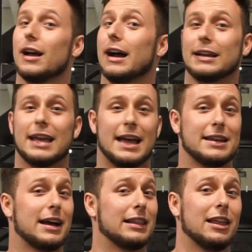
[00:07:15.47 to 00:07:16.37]
Again,
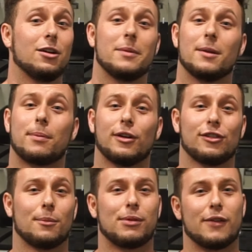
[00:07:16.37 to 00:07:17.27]
a little bit of personal
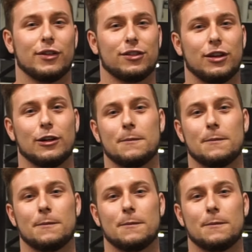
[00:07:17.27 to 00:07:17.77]
preference here.